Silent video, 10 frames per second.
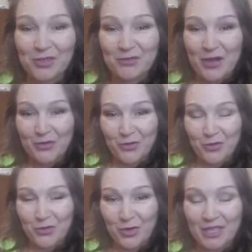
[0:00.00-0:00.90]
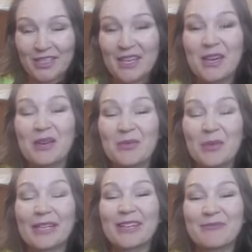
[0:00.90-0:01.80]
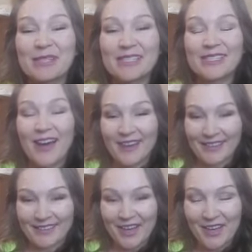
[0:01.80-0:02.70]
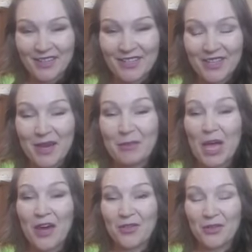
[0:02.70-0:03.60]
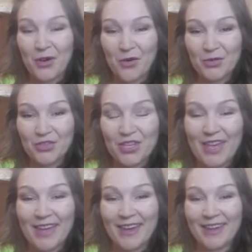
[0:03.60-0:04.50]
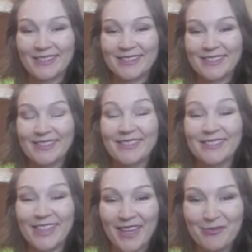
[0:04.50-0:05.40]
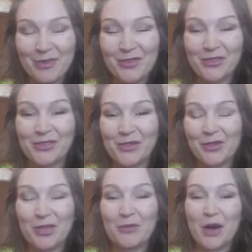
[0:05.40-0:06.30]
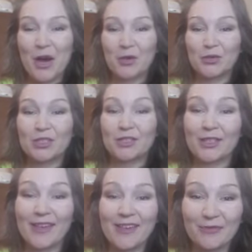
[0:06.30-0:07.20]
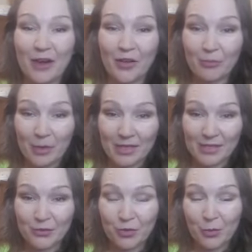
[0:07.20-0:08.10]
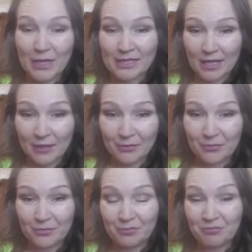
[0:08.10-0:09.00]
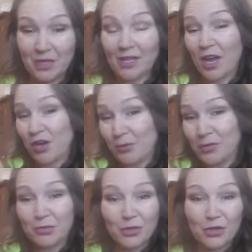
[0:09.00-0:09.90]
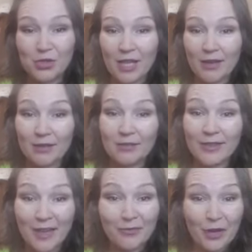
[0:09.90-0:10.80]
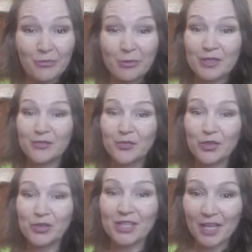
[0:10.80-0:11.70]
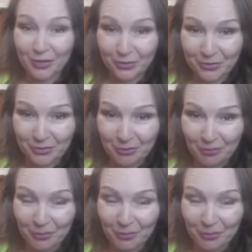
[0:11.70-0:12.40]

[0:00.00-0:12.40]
you so much for joining. My name is Nadya. I'm a health coach, and today we're going to talk about take 5 minutes for myself. And I almost want to say take 5 minutes for yourself.